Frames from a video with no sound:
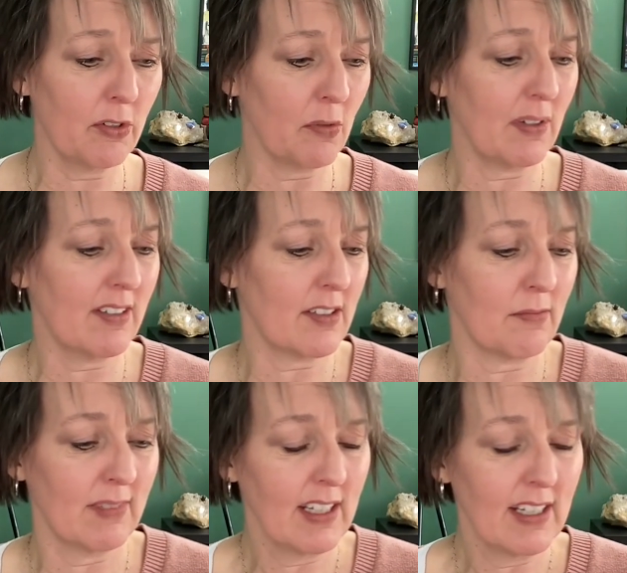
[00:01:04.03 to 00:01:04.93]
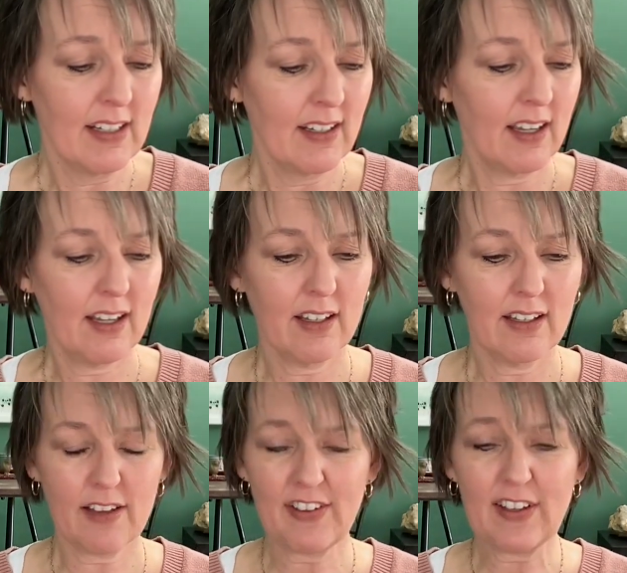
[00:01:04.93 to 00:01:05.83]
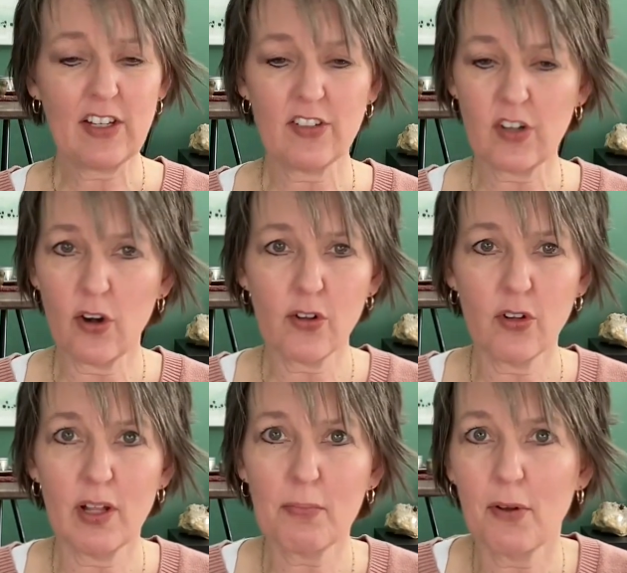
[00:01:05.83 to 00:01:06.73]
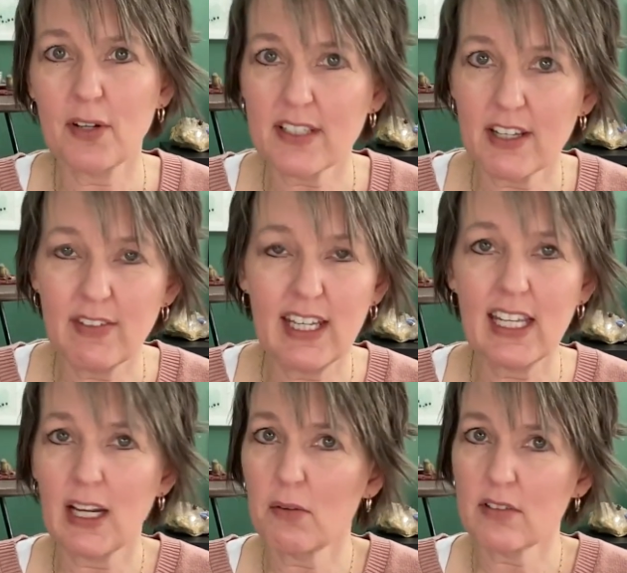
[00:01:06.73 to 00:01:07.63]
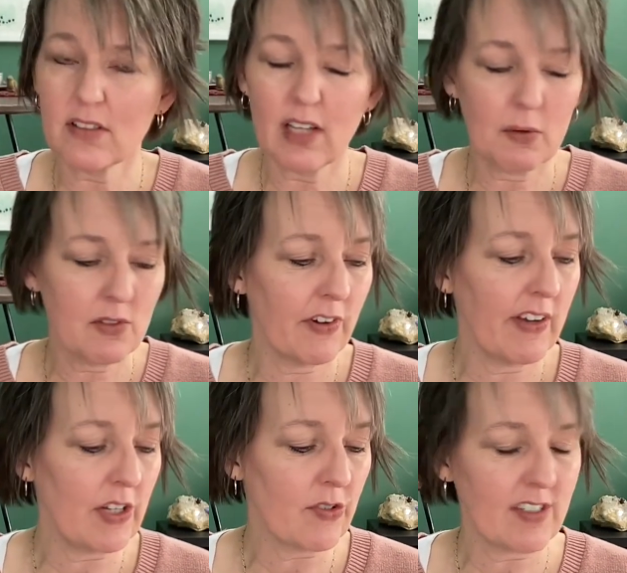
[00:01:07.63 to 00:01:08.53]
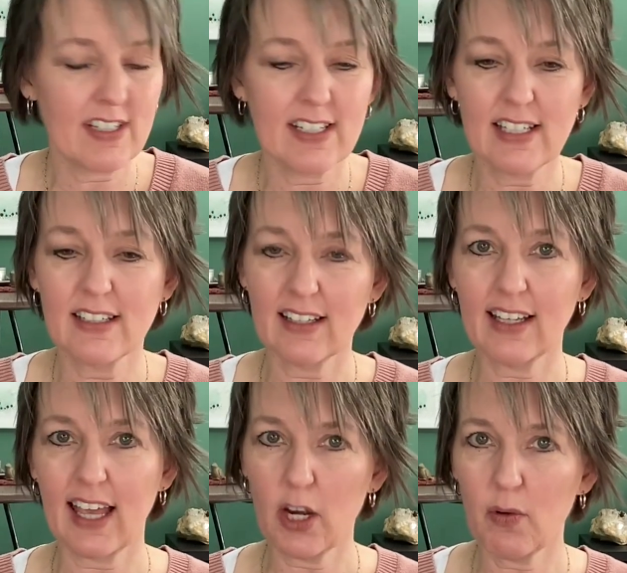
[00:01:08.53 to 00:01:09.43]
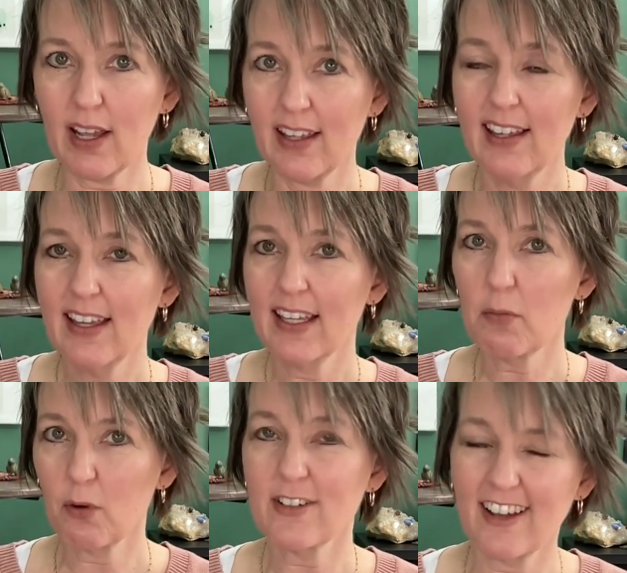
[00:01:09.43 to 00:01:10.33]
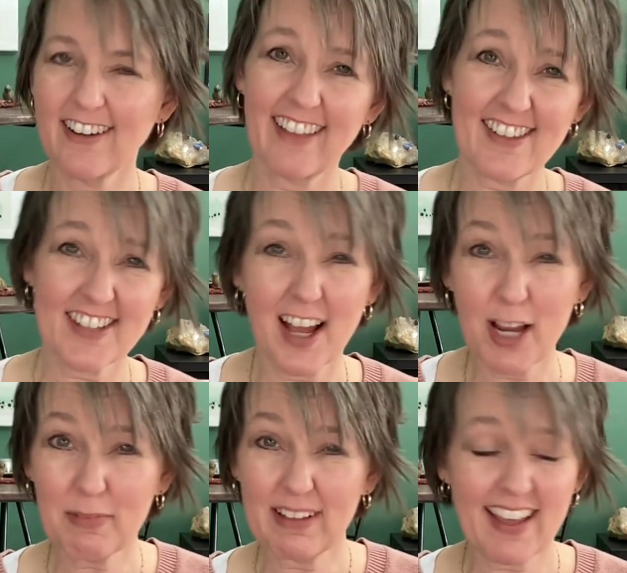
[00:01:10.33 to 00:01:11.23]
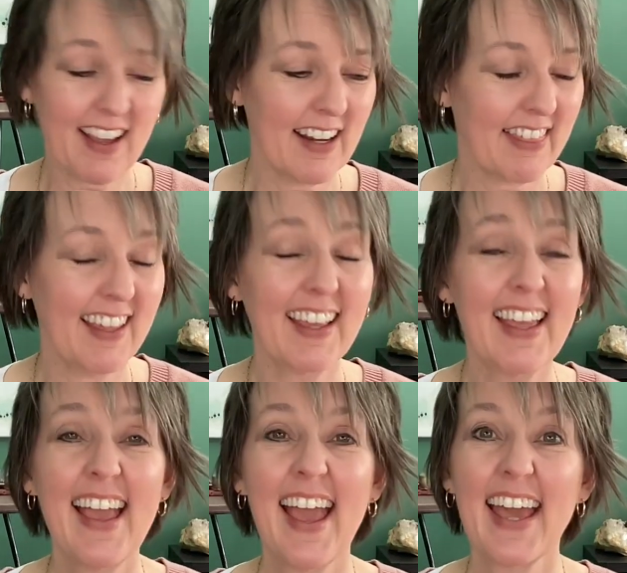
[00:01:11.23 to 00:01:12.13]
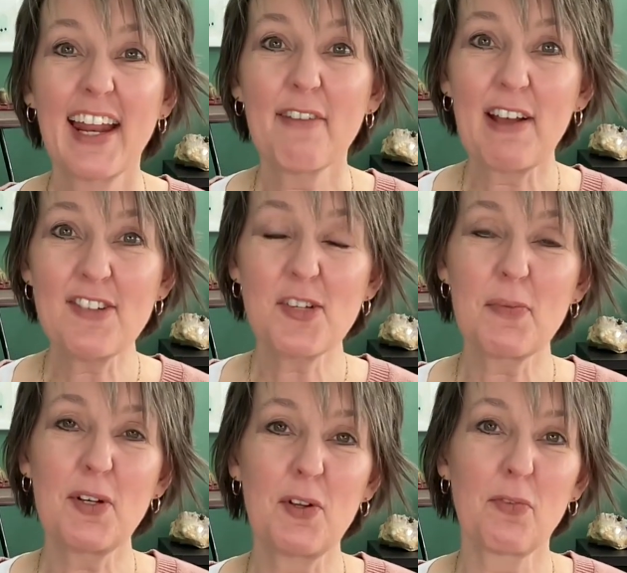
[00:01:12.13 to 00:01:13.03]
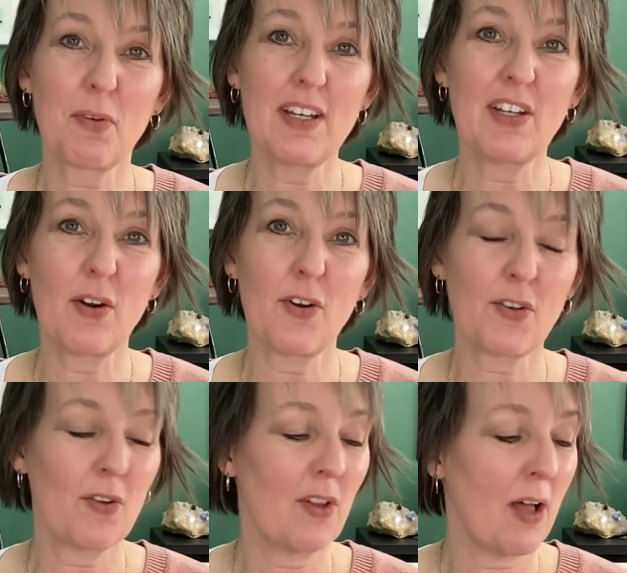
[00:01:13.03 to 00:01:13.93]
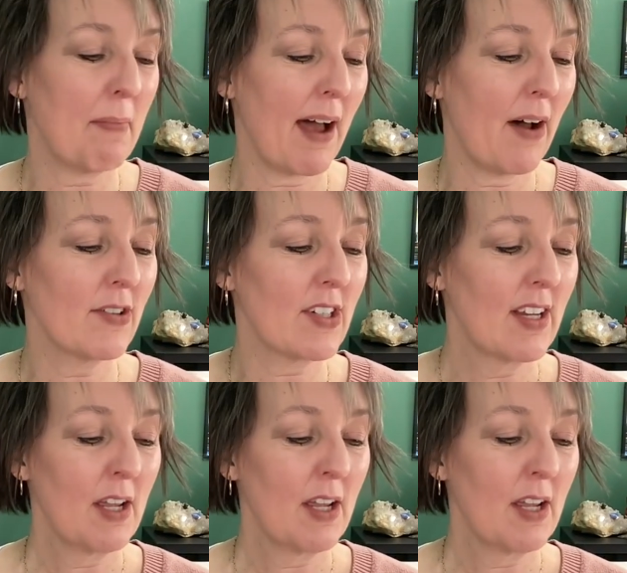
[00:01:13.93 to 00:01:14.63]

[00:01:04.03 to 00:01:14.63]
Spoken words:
doing some. I found an article on productivity, and I was very interested in, like, how do I get more done in less time, like that kind of thing. And I found someone who had written an article about